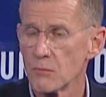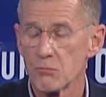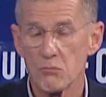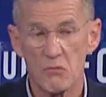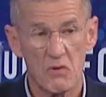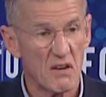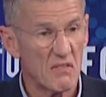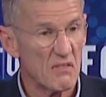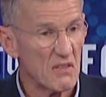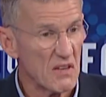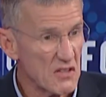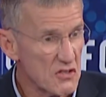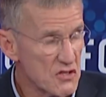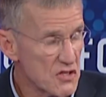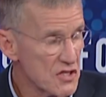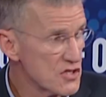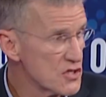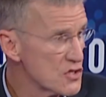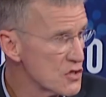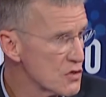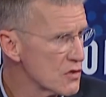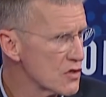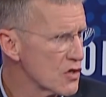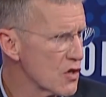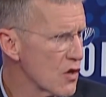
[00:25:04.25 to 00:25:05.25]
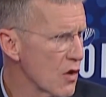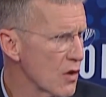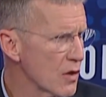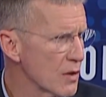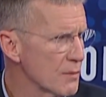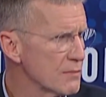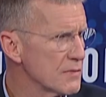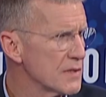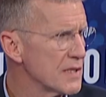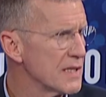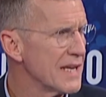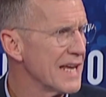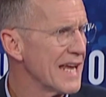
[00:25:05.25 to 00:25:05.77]
privileges, you can call
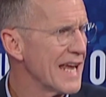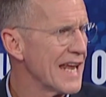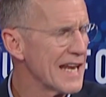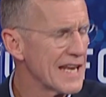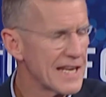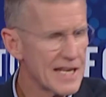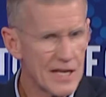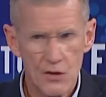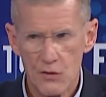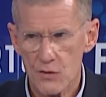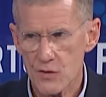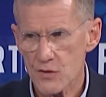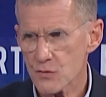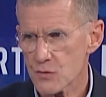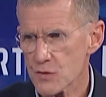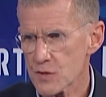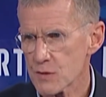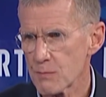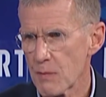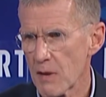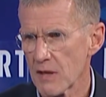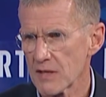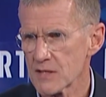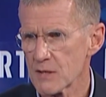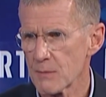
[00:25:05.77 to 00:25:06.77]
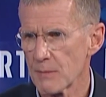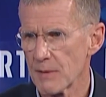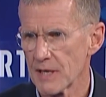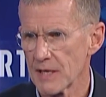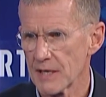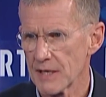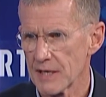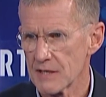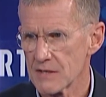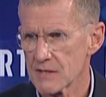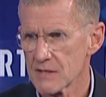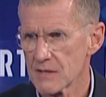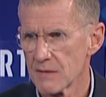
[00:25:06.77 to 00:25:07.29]
them, and it carries
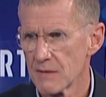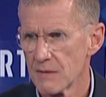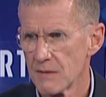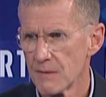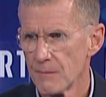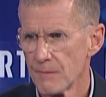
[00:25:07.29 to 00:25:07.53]
responsibilities.